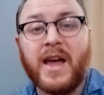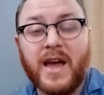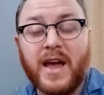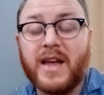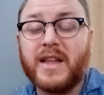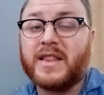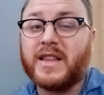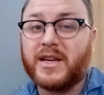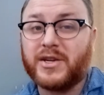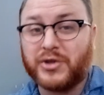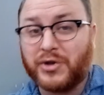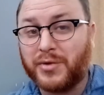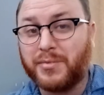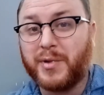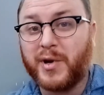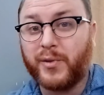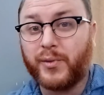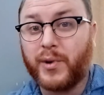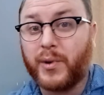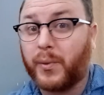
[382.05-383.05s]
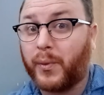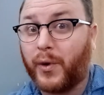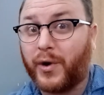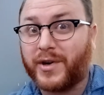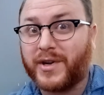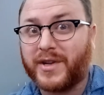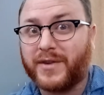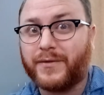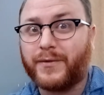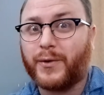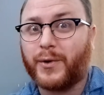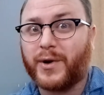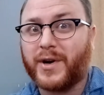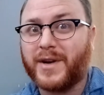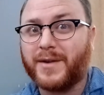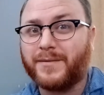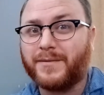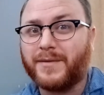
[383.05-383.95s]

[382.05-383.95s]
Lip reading: and they should be rewarded for it,